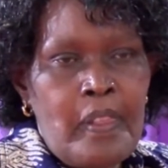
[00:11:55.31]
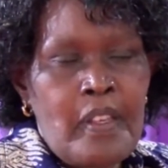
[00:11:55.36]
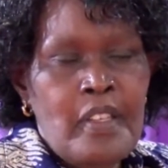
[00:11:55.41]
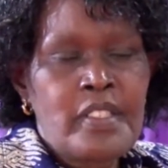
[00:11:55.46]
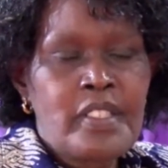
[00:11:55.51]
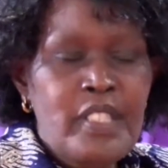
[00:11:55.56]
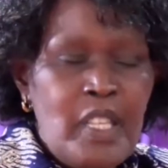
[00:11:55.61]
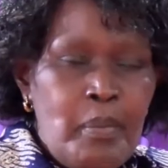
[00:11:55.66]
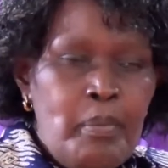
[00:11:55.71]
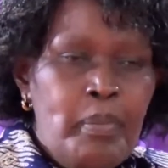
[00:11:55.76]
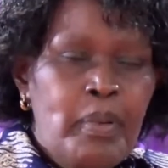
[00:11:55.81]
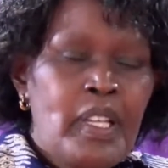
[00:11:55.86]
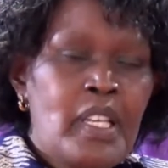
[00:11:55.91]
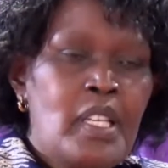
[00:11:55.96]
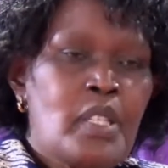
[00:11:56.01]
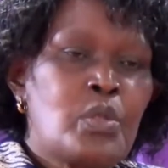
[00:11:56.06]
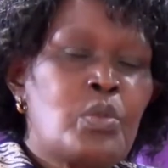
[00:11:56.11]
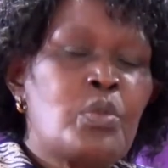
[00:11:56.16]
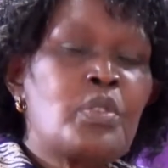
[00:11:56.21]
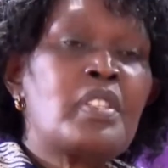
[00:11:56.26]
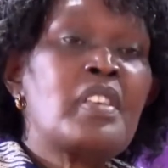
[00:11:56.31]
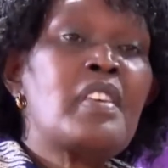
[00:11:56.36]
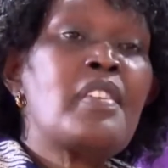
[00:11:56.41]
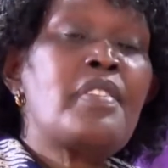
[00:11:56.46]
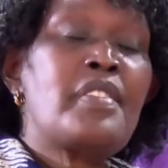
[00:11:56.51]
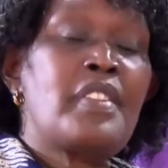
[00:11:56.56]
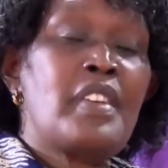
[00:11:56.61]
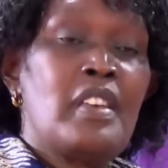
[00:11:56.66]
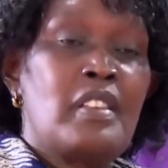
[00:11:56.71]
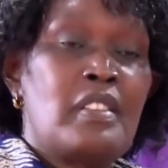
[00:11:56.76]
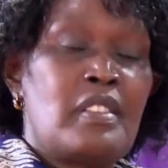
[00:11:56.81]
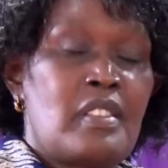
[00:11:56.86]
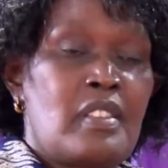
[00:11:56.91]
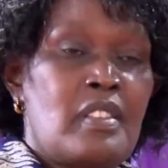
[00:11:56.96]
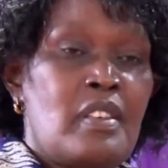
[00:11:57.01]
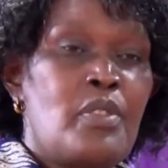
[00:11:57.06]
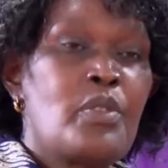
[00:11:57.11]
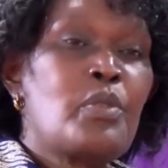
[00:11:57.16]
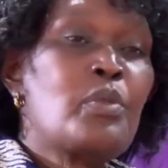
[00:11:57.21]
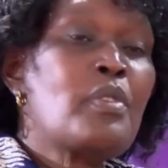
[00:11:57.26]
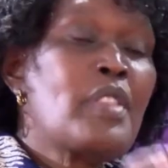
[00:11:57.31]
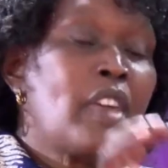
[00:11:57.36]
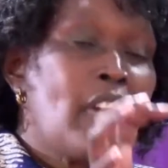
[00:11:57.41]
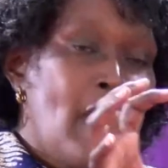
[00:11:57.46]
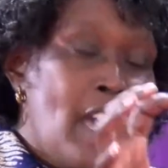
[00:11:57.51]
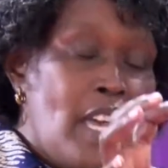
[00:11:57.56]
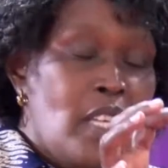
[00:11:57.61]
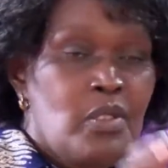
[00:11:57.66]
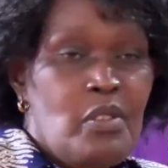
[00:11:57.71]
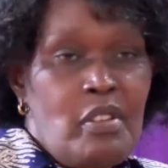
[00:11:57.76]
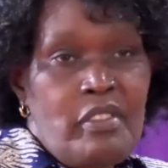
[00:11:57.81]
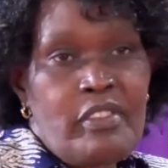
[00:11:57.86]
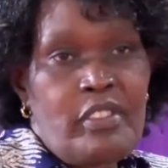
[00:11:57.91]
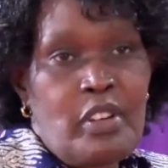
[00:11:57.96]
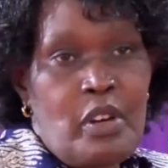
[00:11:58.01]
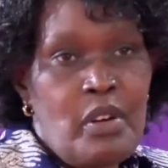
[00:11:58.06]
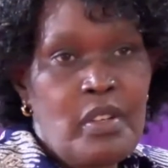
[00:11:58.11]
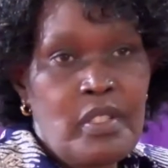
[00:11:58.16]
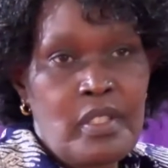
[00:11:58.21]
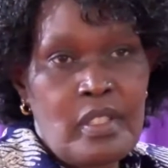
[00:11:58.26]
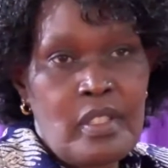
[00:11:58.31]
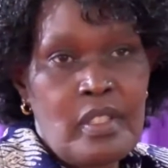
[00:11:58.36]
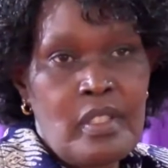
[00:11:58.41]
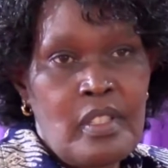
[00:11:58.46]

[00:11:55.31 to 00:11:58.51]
Simply to see things through the eyes of God.